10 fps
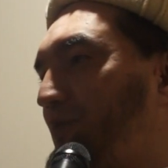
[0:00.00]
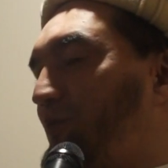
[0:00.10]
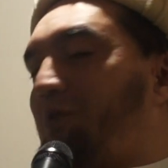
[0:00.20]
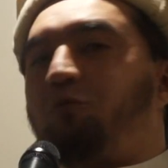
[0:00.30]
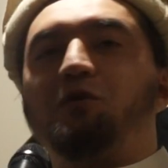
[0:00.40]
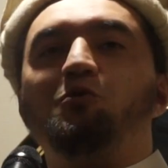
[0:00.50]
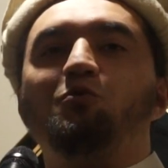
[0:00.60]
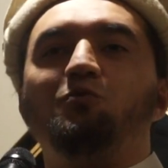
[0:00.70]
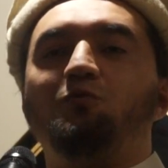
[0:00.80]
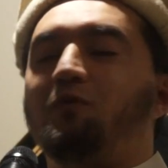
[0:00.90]
What, what, do
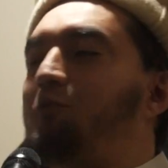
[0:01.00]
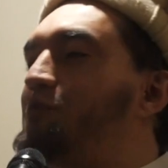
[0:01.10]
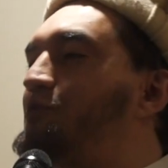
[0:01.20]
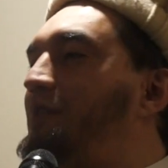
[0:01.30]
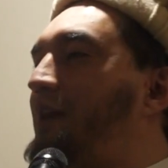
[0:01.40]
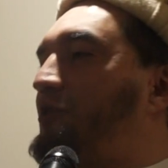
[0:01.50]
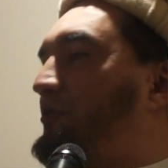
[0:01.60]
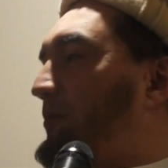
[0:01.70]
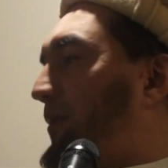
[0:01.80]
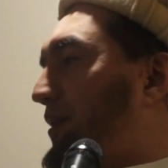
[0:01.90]
you, what would you like to
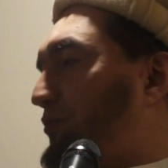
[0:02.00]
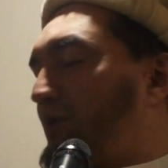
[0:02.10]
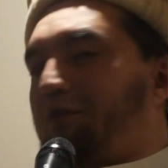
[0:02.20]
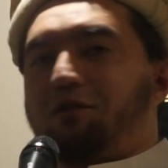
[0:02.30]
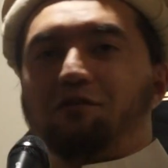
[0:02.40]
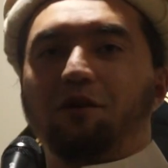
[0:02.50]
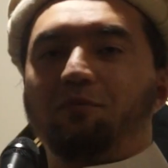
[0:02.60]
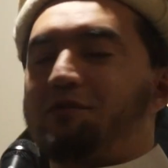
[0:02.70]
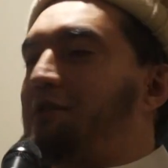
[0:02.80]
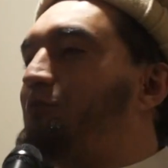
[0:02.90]
be paid? One of the
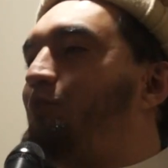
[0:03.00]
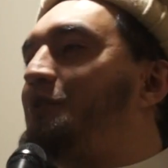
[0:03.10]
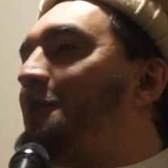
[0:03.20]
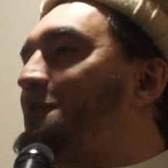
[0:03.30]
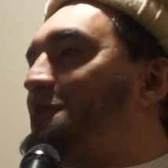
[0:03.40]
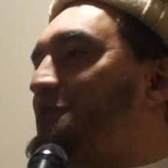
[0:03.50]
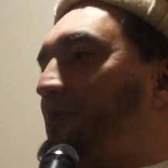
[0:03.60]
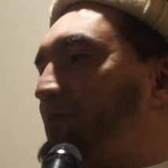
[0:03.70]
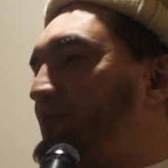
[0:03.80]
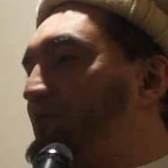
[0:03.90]
Sahaba said, 100
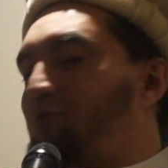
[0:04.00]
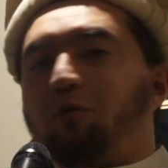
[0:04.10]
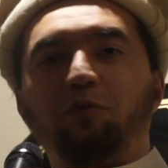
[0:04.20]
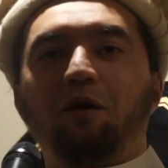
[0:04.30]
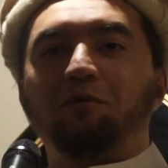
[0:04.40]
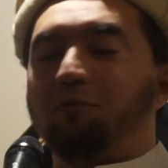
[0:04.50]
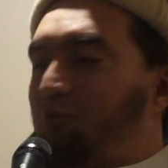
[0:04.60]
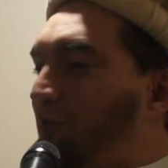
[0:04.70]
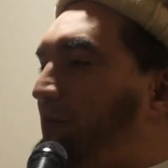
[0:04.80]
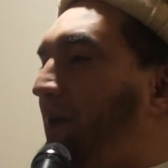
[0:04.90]
sheep. No
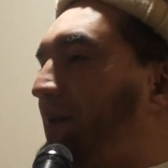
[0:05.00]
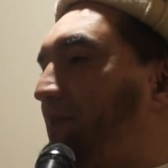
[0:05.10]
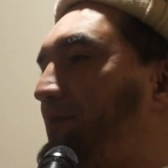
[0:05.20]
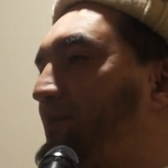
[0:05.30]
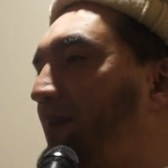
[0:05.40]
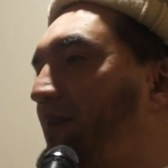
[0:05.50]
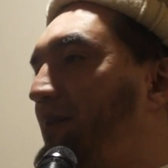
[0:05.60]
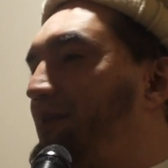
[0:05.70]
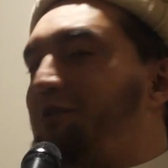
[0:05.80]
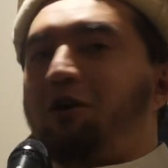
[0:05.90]
problem, we'll pay.
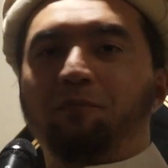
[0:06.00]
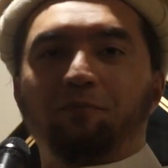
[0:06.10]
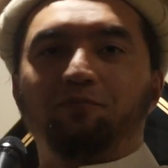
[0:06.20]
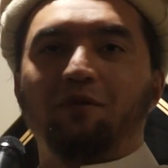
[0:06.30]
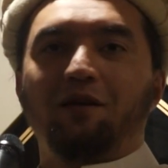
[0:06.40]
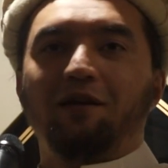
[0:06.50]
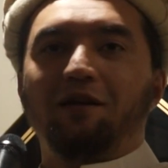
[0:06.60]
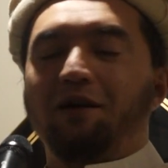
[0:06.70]
Come.